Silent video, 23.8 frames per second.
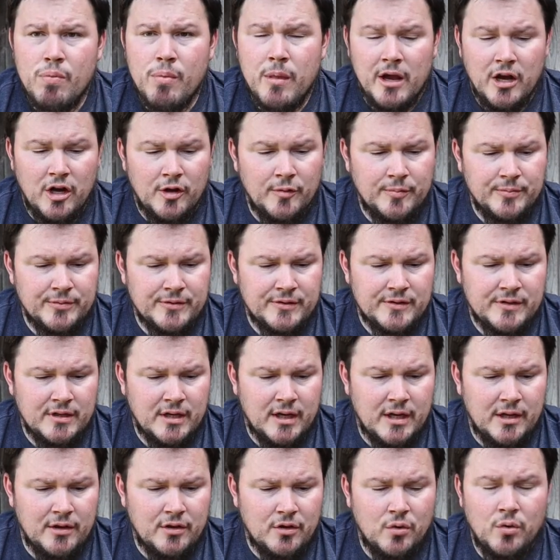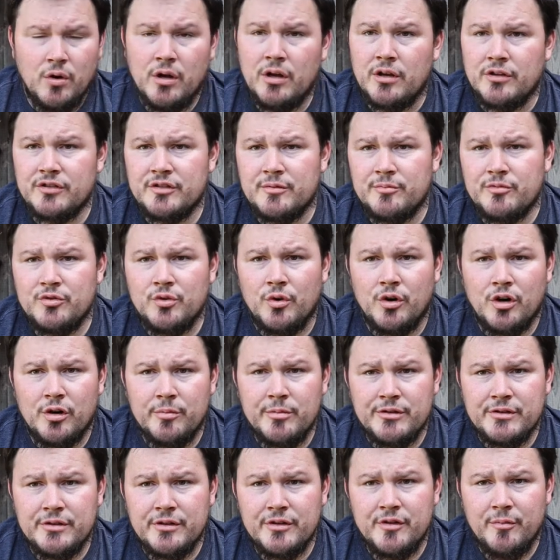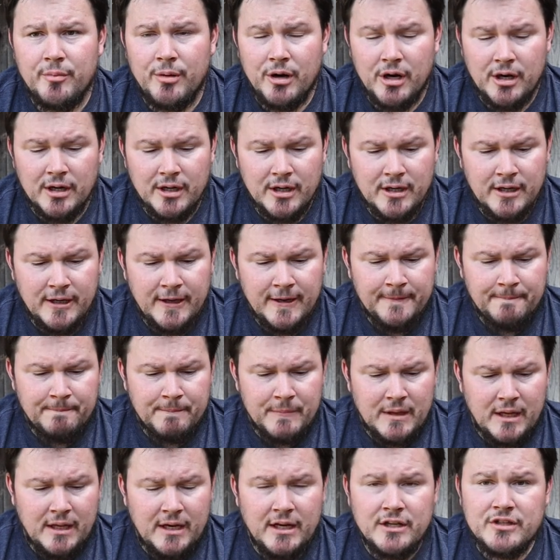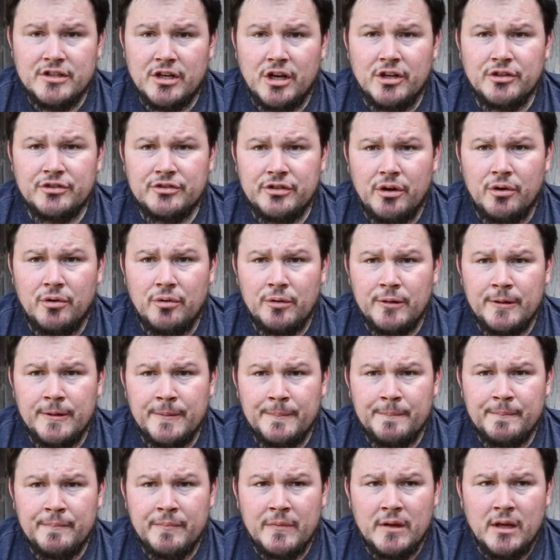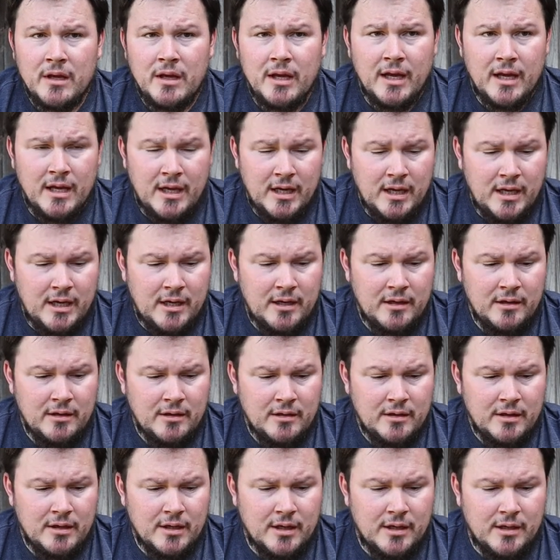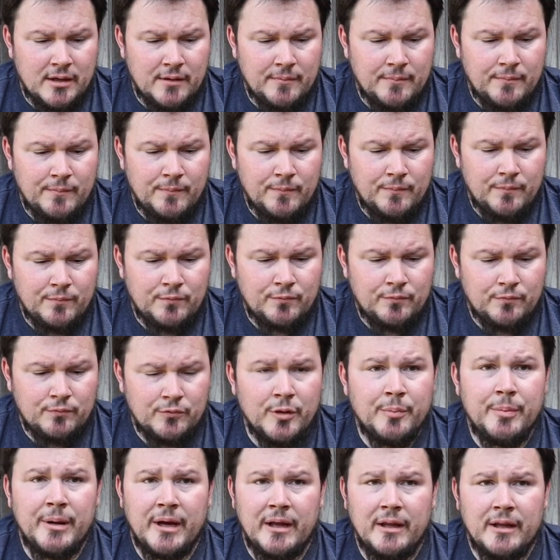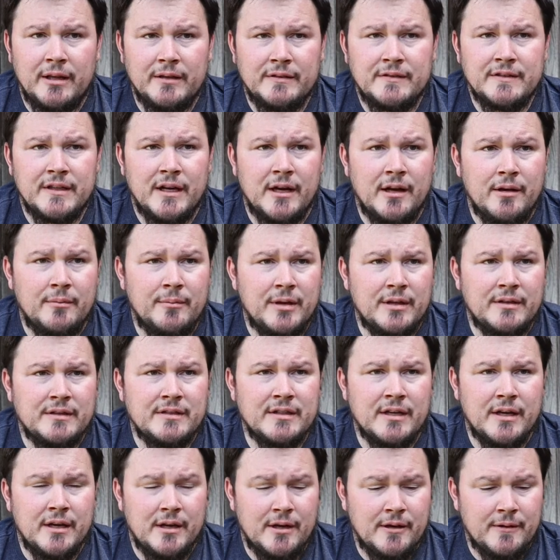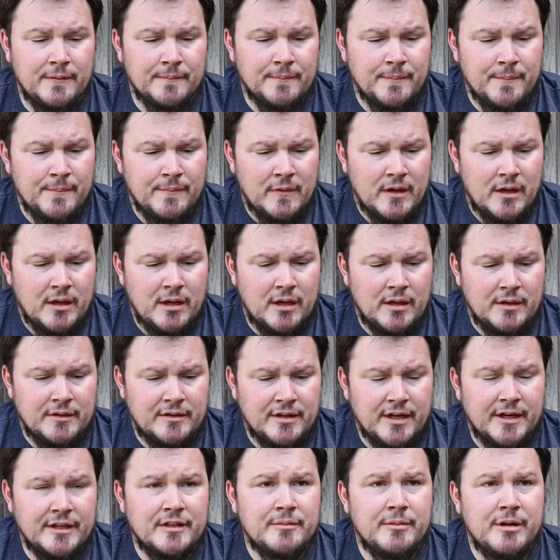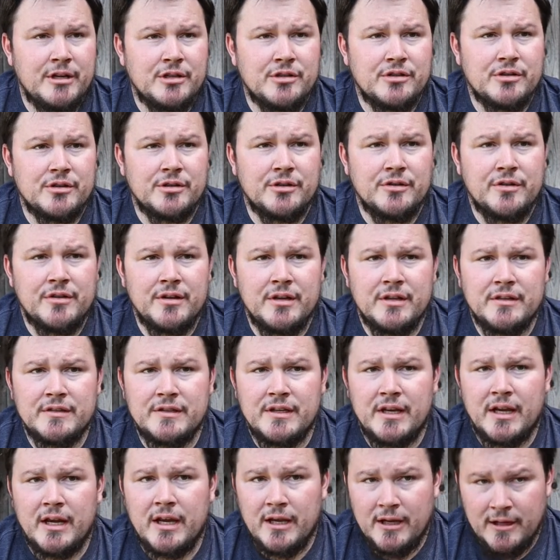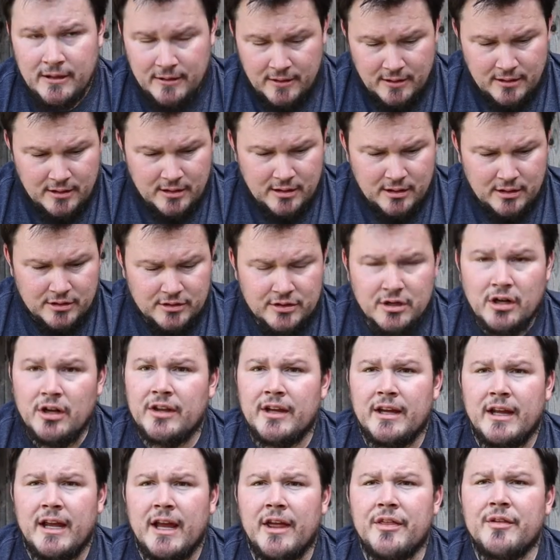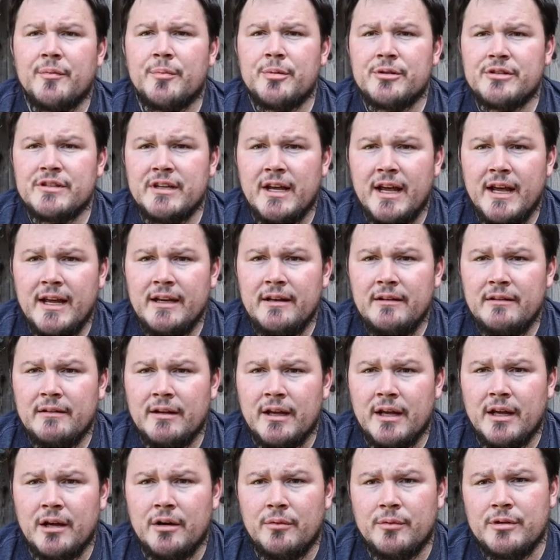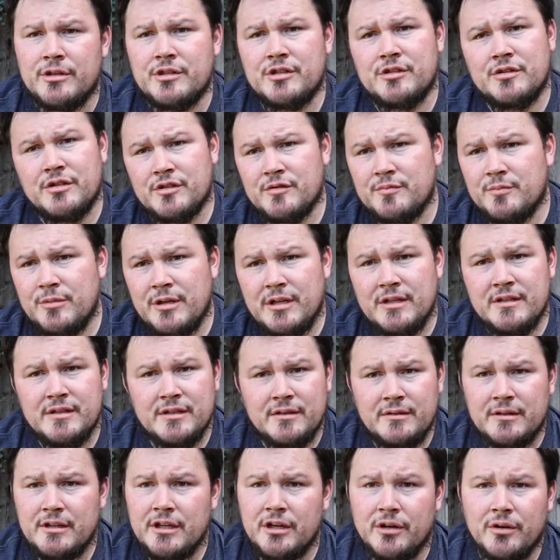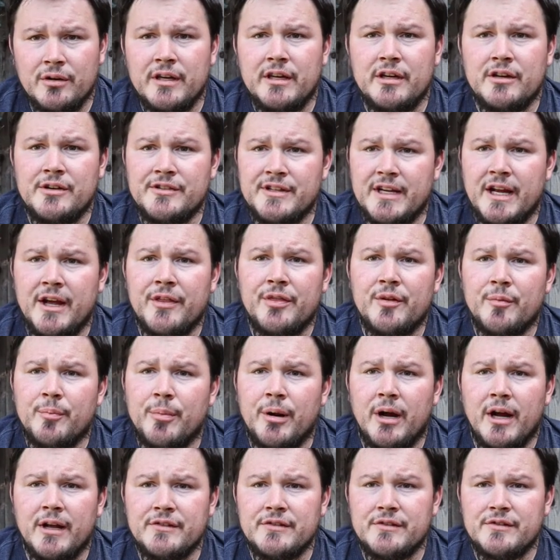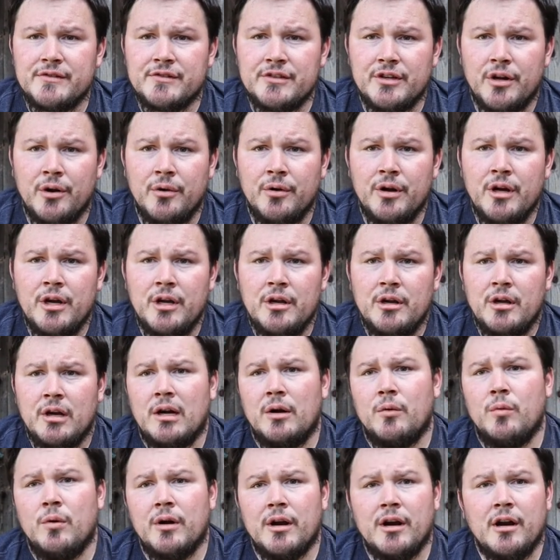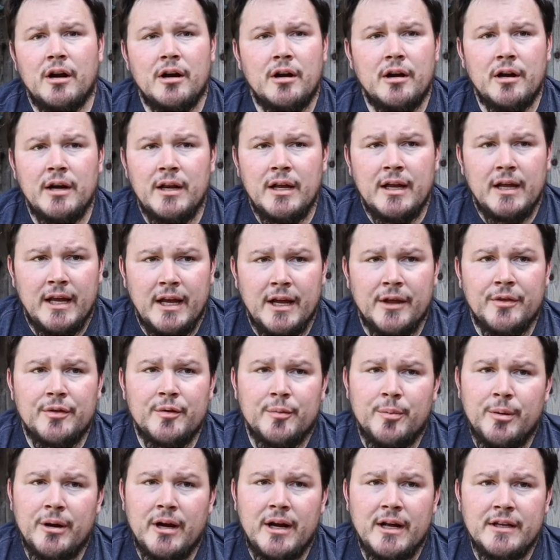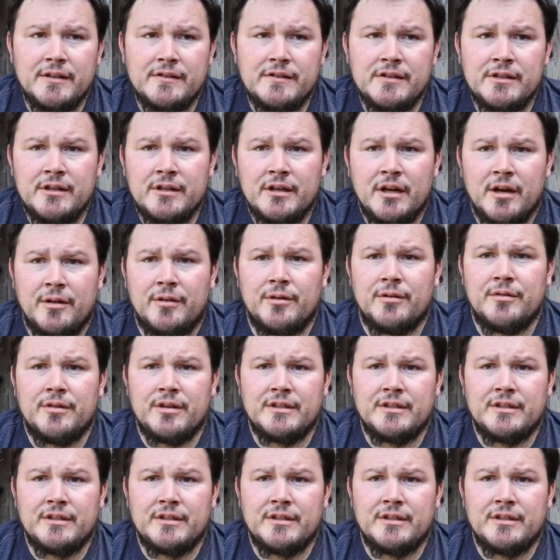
helps uh, the oils absorb into the bark, and it's also a um, repellent. Um, it's uh, uh, diatomaceous earth is a it's called an anthropocide, uh, which just means, you know, it kills arthropods. And so, uh, what are arthropods? Uh, they're